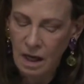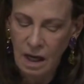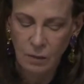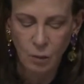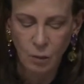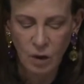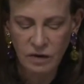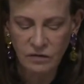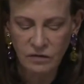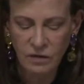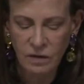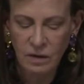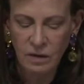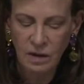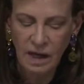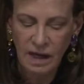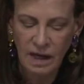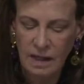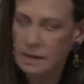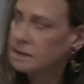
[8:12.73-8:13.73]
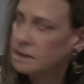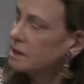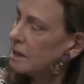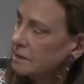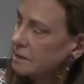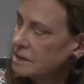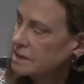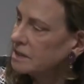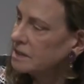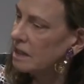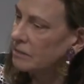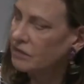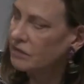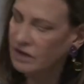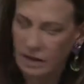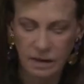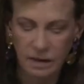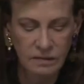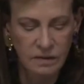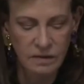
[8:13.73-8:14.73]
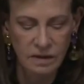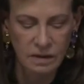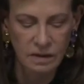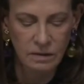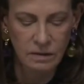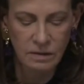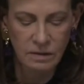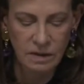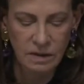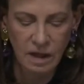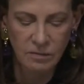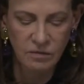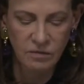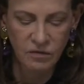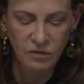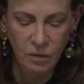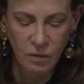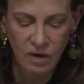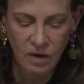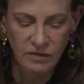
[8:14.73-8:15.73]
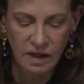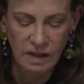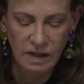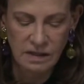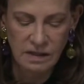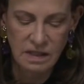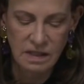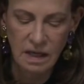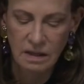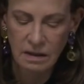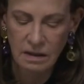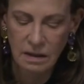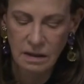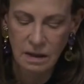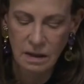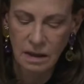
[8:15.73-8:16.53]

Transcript: And one of her aides said the same thing at the dinner the night before, I've got to say.